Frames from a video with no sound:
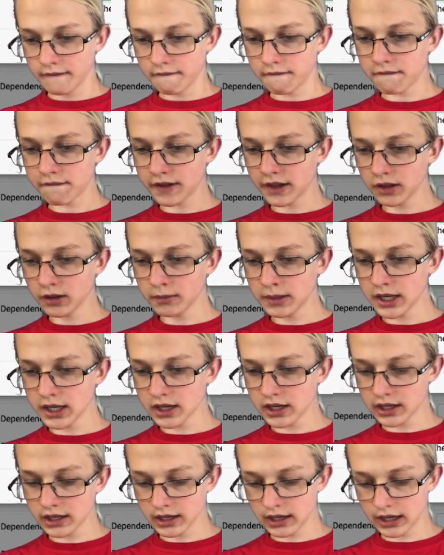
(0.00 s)

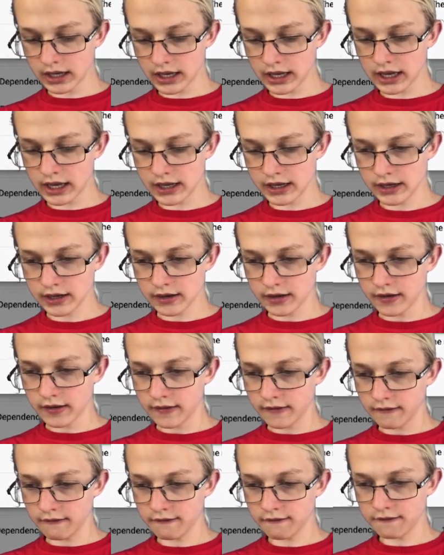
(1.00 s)
filming a
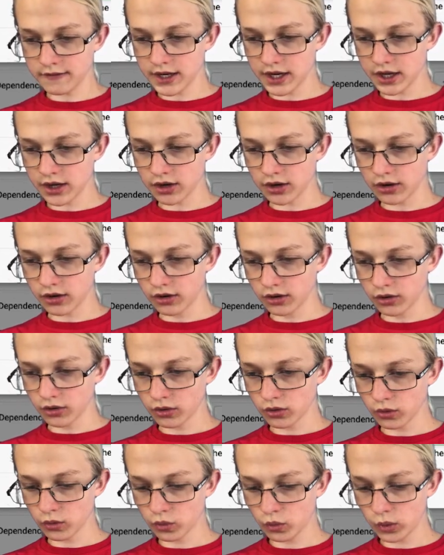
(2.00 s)
video
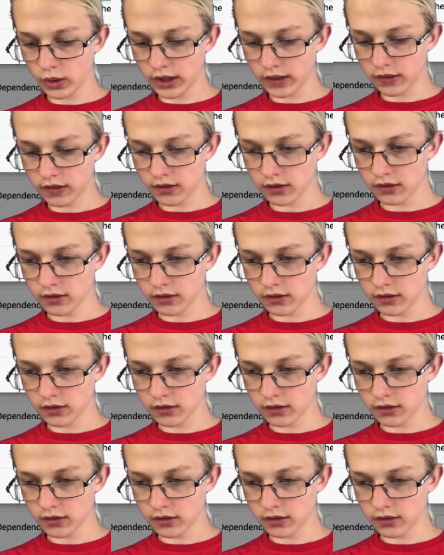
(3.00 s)
with